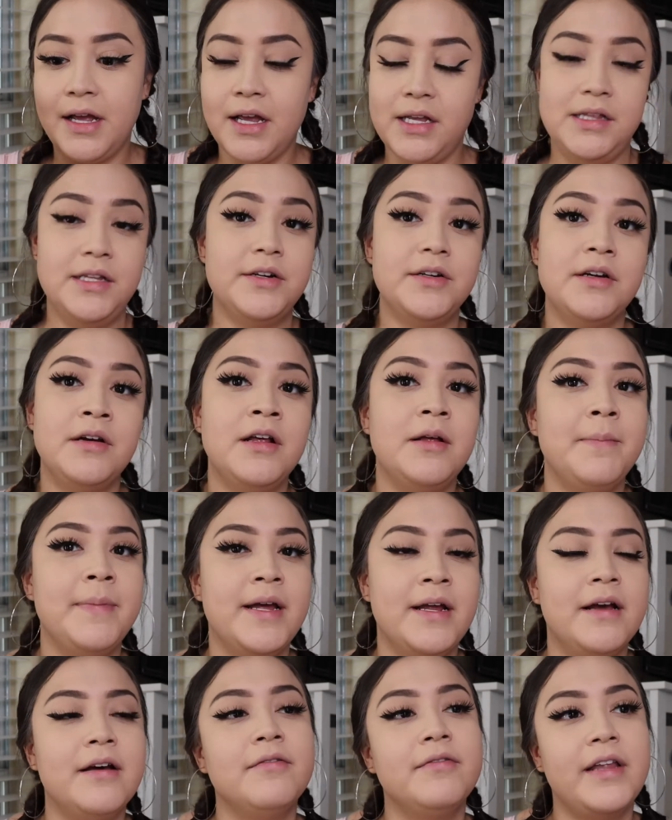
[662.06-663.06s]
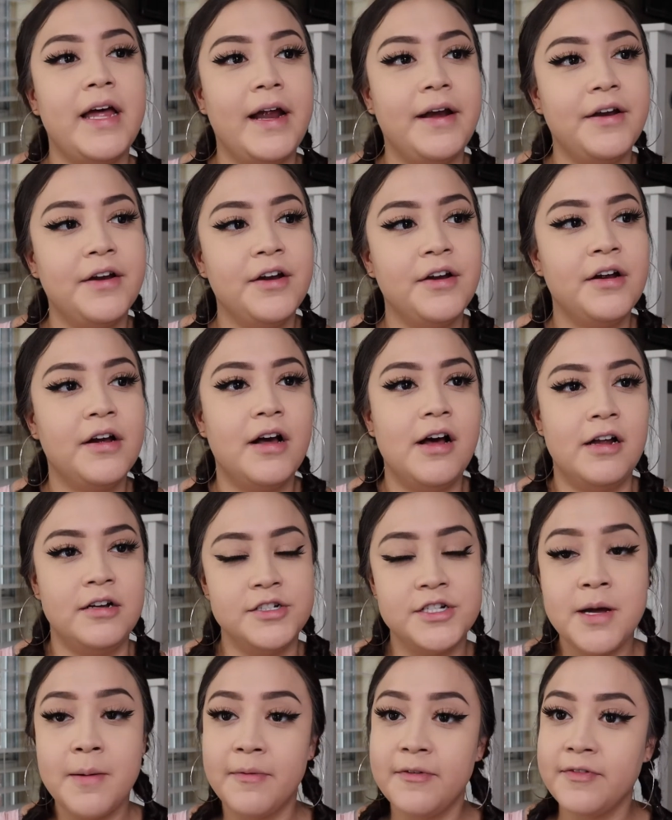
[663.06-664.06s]
a little bit of liner on
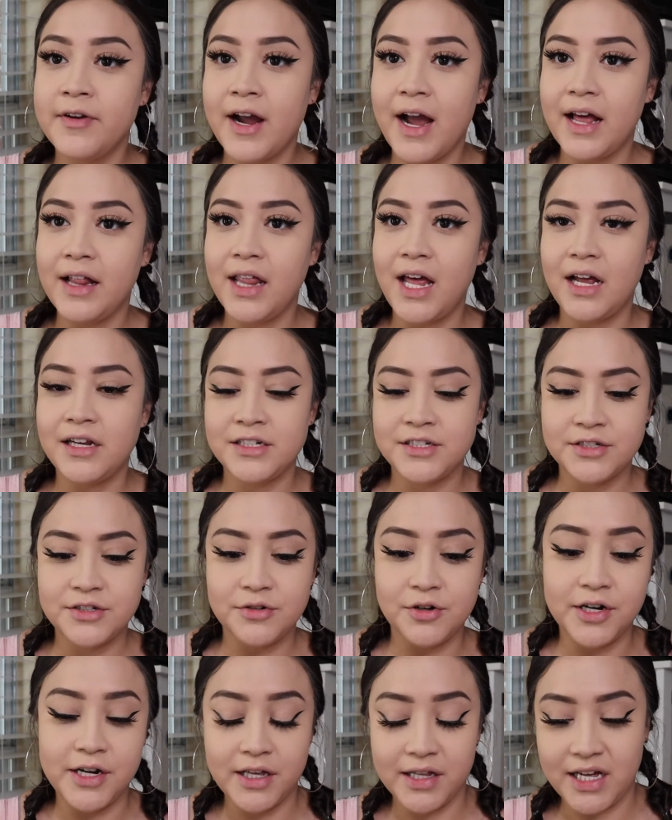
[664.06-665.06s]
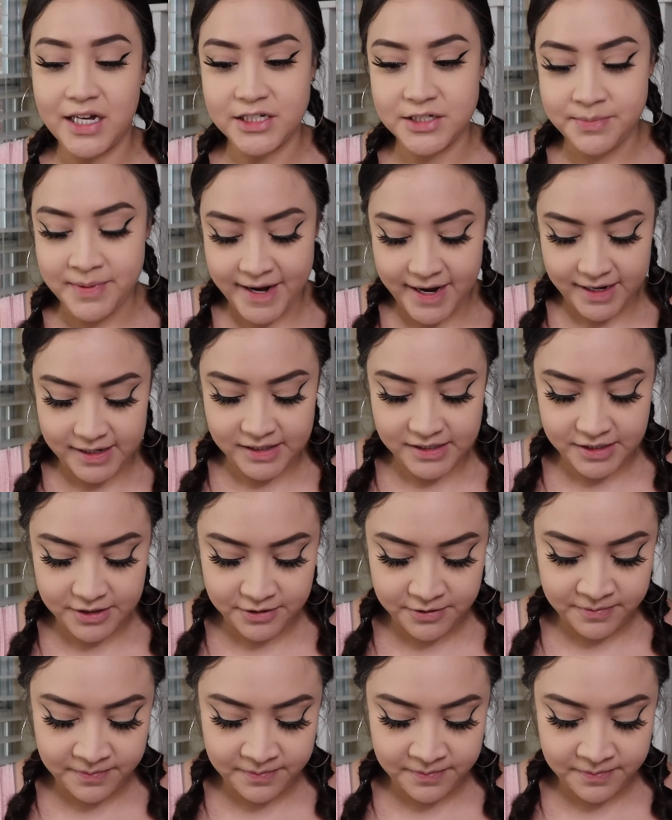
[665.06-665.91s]
top of your eyelash or your lash band.